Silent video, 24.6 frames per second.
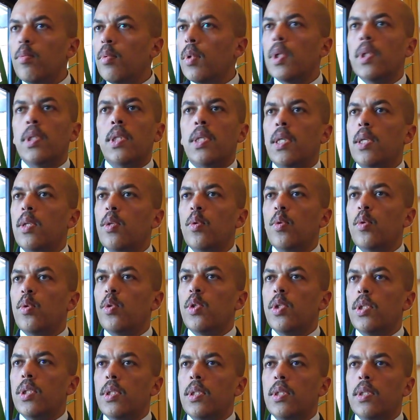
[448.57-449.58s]
one
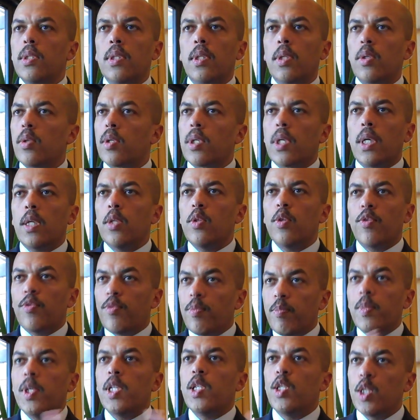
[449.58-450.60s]
technology, a kind
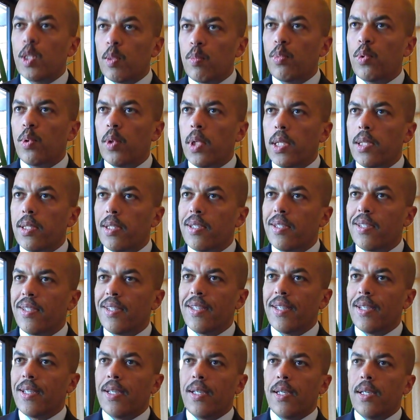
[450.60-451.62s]
of magic bullet.
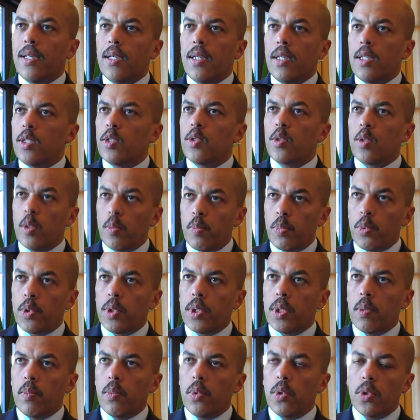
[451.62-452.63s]
It's not
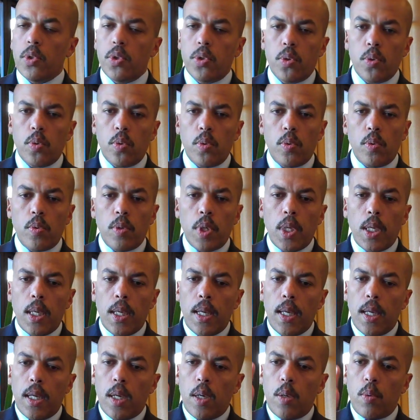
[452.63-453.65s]
possible. So
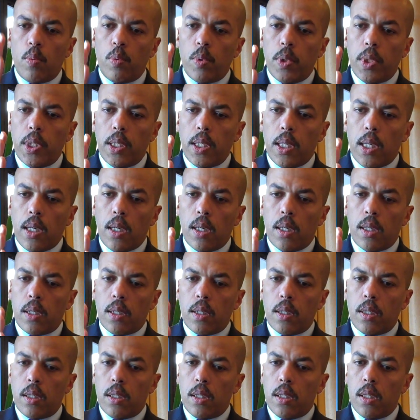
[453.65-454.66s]
we are
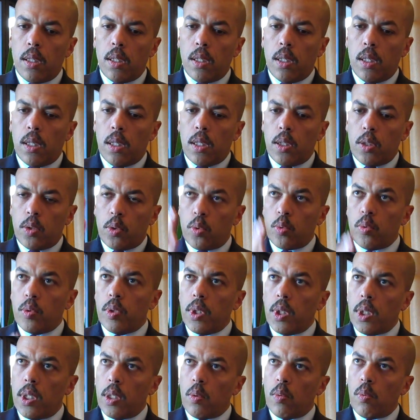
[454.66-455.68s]

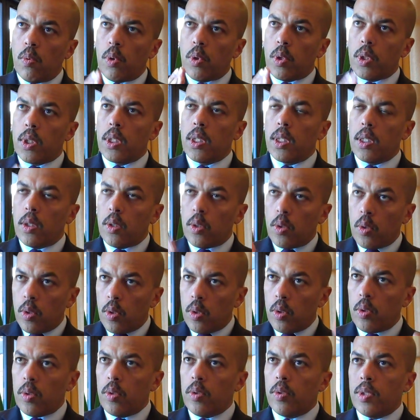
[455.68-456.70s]
today working
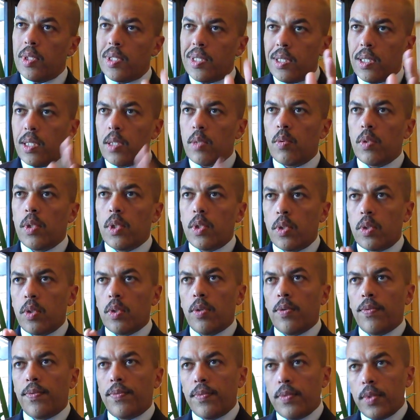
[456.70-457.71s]
on a series
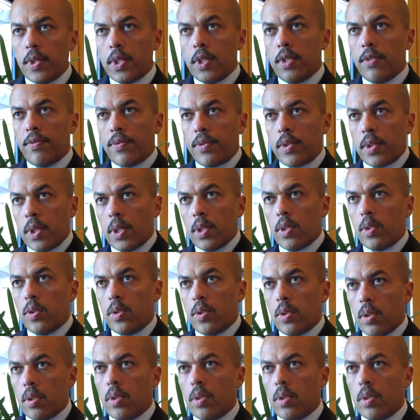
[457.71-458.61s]
of different